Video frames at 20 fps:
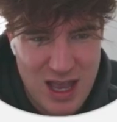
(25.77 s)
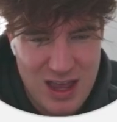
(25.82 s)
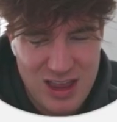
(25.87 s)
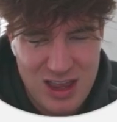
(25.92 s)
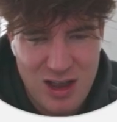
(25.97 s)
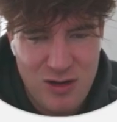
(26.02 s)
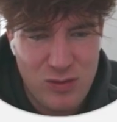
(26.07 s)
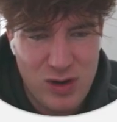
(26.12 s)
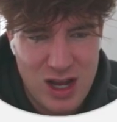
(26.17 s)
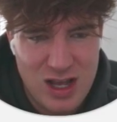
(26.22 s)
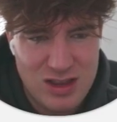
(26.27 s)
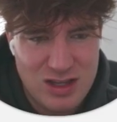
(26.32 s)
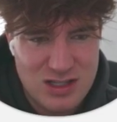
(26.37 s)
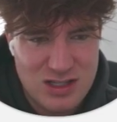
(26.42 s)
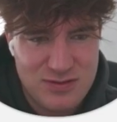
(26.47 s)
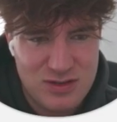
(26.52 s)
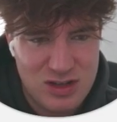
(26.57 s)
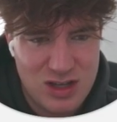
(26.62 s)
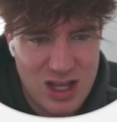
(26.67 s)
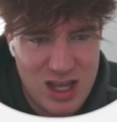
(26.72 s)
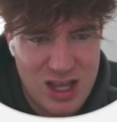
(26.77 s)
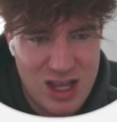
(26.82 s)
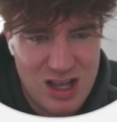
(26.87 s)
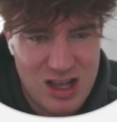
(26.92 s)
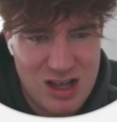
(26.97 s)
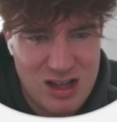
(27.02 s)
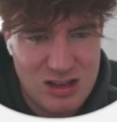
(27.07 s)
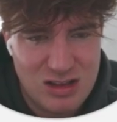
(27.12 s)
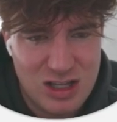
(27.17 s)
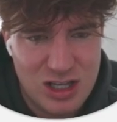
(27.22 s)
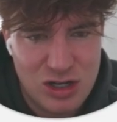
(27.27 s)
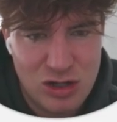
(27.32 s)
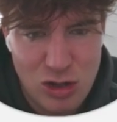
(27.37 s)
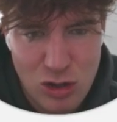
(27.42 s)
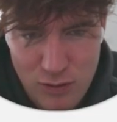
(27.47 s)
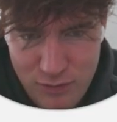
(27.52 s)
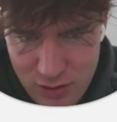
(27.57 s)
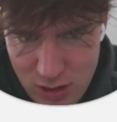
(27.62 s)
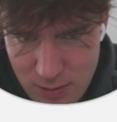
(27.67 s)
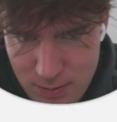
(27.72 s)
think I ran this for like a little
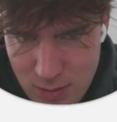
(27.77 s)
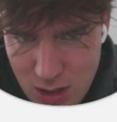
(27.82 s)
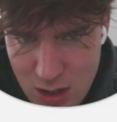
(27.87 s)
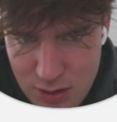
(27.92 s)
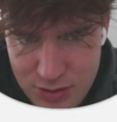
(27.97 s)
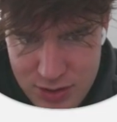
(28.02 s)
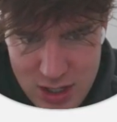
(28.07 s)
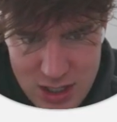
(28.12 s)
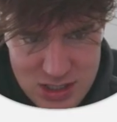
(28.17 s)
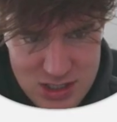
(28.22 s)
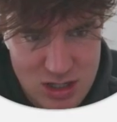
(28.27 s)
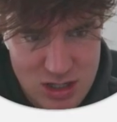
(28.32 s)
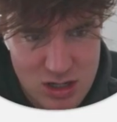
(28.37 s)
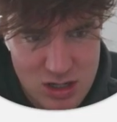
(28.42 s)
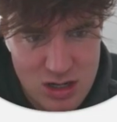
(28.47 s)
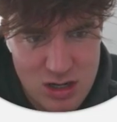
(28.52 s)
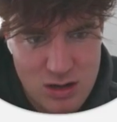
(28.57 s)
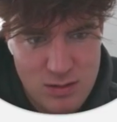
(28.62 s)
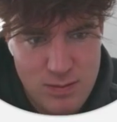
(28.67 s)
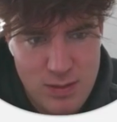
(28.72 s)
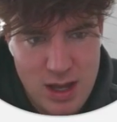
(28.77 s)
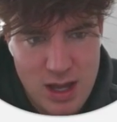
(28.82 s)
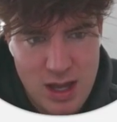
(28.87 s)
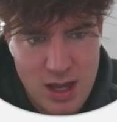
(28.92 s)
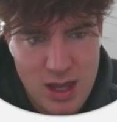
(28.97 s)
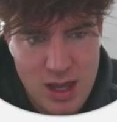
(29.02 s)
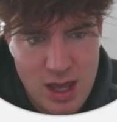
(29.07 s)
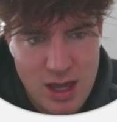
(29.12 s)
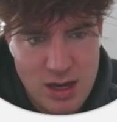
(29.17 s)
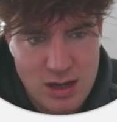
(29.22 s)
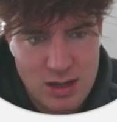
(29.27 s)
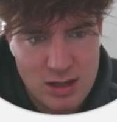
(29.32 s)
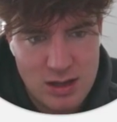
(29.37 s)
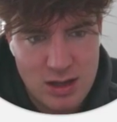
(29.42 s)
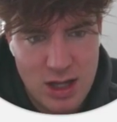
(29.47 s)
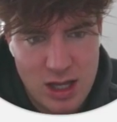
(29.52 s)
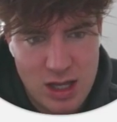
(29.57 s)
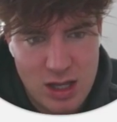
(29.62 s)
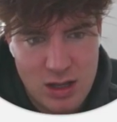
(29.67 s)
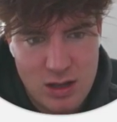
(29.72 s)
over a month. Yeah, I started in May,
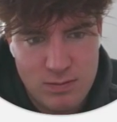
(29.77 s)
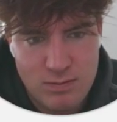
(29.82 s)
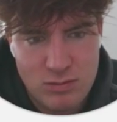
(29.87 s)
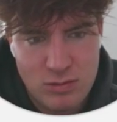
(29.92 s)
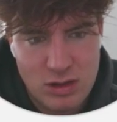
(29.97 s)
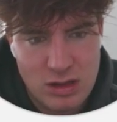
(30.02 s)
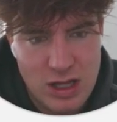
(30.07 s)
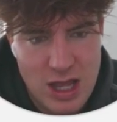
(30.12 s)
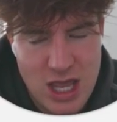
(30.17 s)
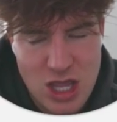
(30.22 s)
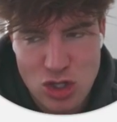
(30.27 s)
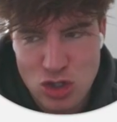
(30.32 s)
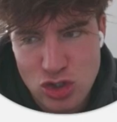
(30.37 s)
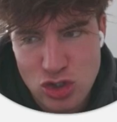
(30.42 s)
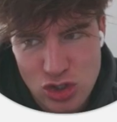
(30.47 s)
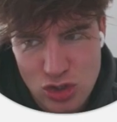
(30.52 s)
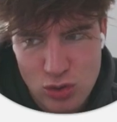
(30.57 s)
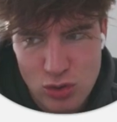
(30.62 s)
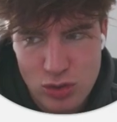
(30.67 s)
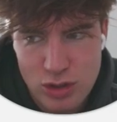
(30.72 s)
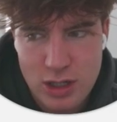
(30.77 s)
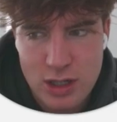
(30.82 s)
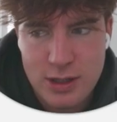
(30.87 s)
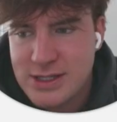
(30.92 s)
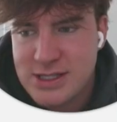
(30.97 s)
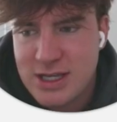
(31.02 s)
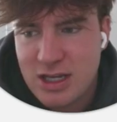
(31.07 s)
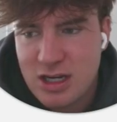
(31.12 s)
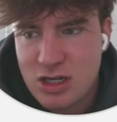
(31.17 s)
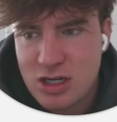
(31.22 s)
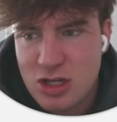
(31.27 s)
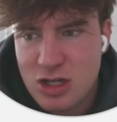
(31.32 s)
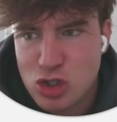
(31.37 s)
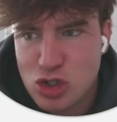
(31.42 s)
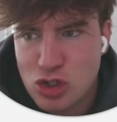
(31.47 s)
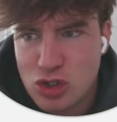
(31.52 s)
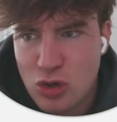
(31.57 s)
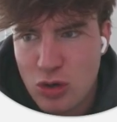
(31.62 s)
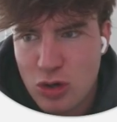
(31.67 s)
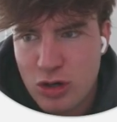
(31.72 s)
ended like late June. Let's get into the
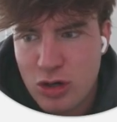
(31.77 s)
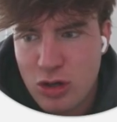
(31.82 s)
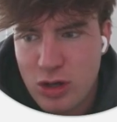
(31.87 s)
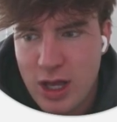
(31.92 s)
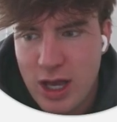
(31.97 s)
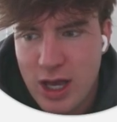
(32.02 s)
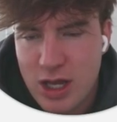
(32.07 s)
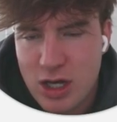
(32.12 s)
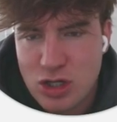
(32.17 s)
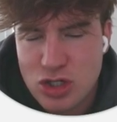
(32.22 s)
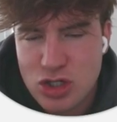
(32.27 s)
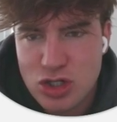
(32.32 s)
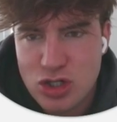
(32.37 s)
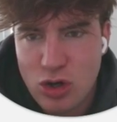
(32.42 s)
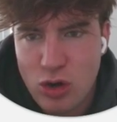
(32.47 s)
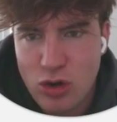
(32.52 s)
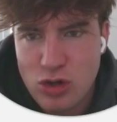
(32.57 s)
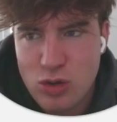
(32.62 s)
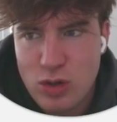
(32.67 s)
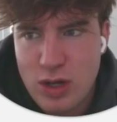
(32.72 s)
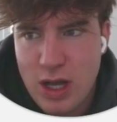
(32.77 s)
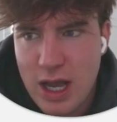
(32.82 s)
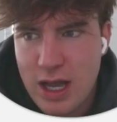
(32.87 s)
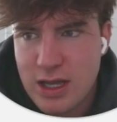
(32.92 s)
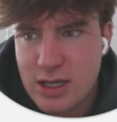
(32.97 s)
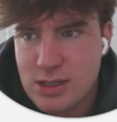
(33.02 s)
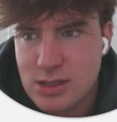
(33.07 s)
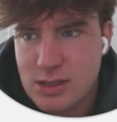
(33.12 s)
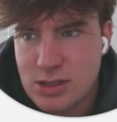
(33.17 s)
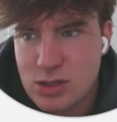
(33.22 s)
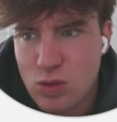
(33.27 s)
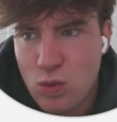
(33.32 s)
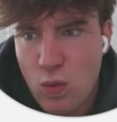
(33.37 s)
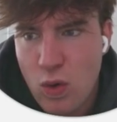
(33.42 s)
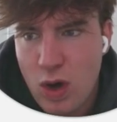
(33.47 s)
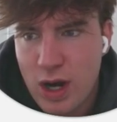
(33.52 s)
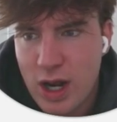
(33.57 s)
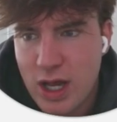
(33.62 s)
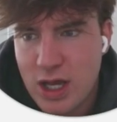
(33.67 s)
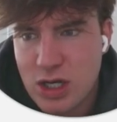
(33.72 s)
store and I'll kind of show you guys
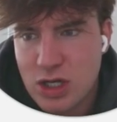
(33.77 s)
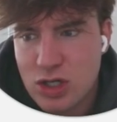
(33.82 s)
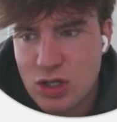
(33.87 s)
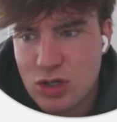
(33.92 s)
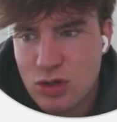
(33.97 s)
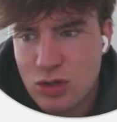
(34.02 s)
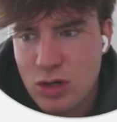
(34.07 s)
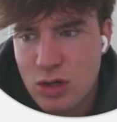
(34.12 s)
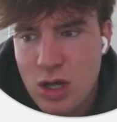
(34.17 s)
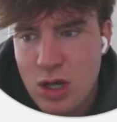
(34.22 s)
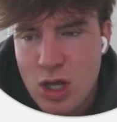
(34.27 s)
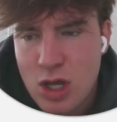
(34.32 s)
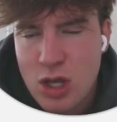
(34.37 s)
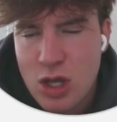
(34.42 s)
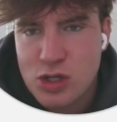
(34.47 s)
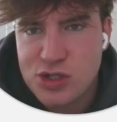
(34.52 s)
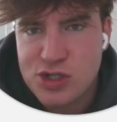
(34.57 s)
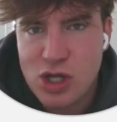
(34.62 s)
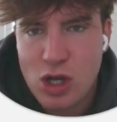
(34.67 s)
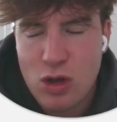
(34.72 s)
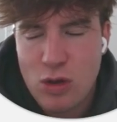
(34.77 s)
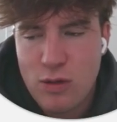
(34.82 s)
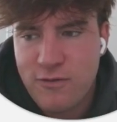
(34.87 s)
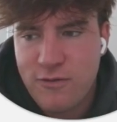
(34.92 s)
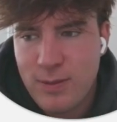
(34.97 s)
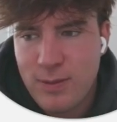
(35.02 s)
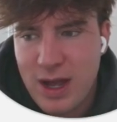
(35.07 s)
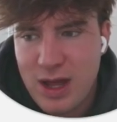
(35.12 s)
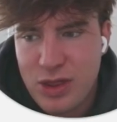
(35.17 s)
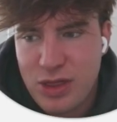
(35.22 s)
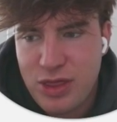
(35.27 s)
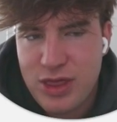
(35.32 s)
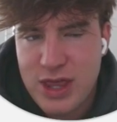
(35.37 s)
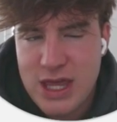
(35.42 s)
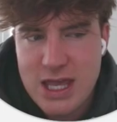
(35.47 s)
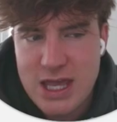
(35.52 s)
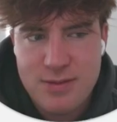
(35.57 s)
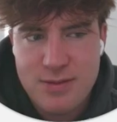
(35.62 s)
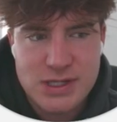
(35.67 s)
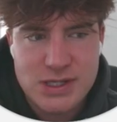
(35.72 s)
what I do. So for my
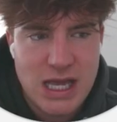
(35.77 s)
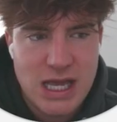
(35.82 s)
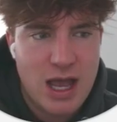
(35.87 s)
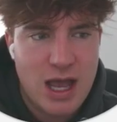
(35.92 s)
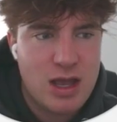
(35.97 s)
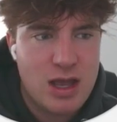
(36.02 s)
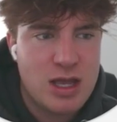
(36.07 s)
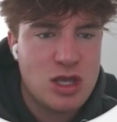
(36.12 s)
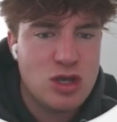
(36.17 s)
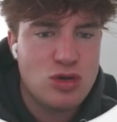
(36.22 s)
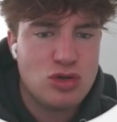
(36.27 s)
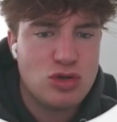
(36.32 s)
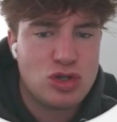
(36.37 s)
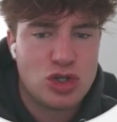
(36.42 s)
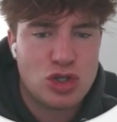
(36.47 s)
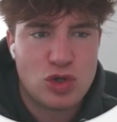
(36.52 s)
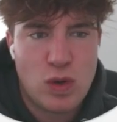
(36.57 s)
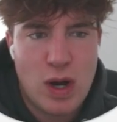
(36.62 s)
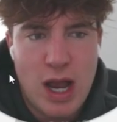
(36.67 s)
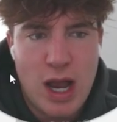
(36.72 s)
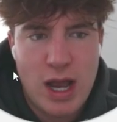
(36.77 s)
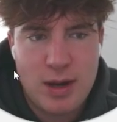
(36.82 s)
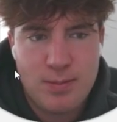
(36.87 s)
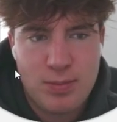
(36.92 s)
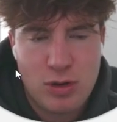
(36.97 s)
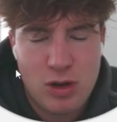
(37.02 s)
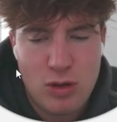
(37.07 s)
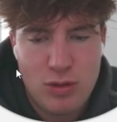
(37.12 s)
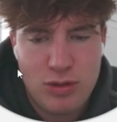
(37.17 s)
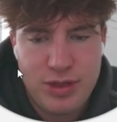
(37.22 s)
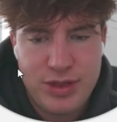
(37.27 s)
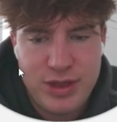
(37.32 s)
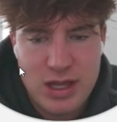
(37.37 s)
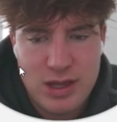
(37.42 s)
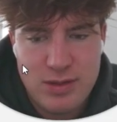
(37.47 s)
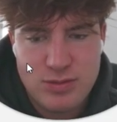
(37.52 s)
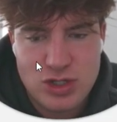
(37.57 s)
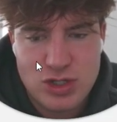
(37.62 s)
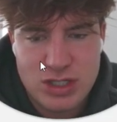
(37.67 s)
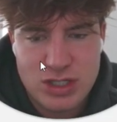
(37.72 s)
themes, I use Shrine Pro
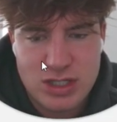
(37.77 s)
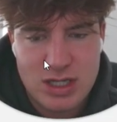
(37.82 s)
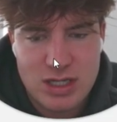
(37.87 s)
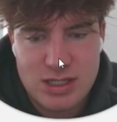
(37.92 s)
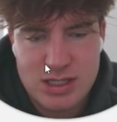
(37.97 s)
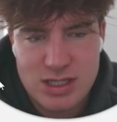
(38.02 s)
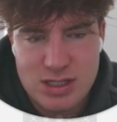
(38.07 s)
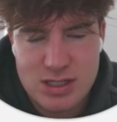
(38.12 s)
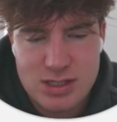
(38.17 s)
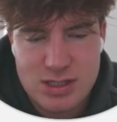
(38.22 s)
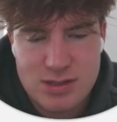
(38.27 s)
theme just because